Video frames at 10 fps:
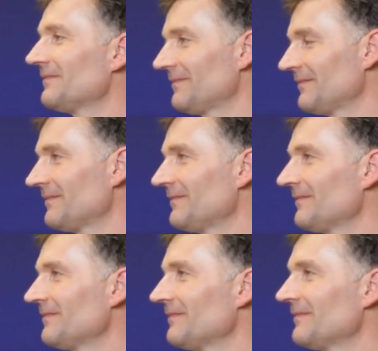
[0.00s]

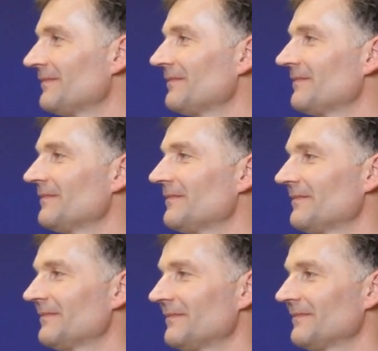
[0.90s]

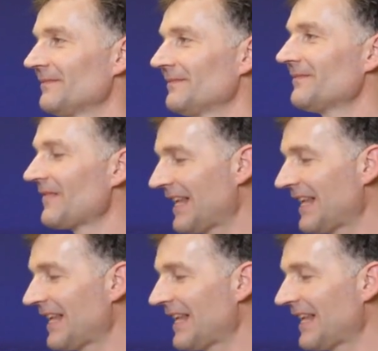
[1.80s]
(silent)